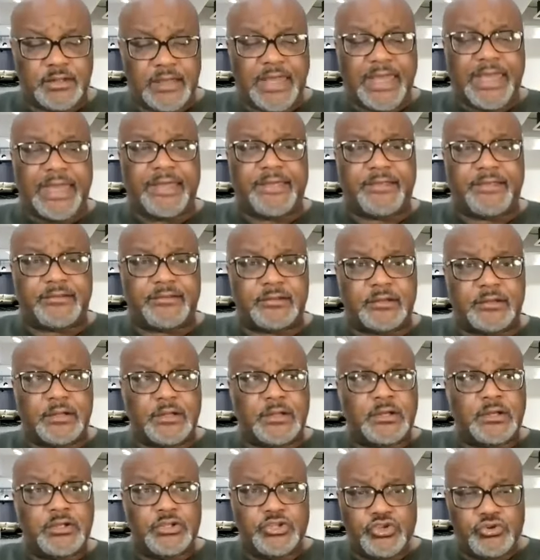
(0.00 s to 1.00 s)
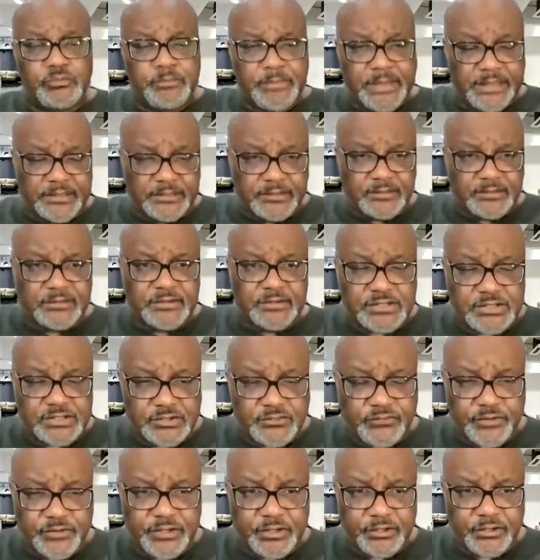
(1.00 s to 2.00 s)
as you make decisions
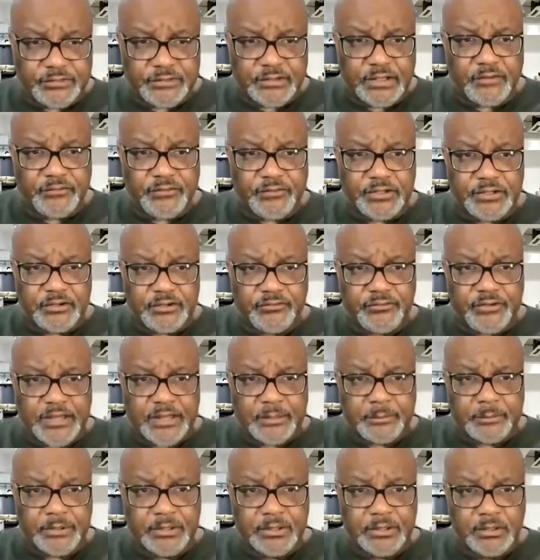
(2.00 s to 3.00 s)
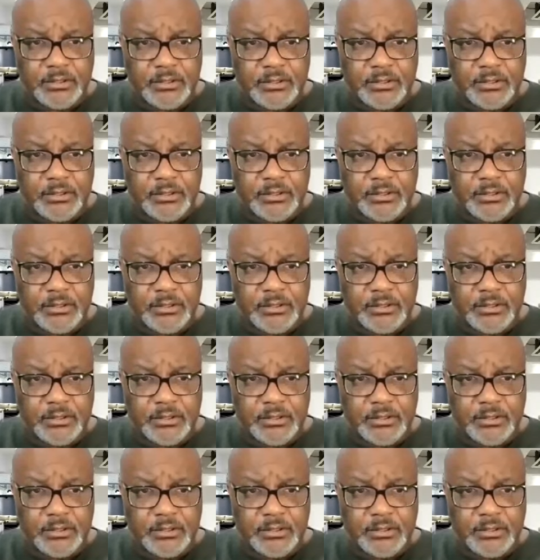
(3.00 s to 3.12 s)
for yourself and your family.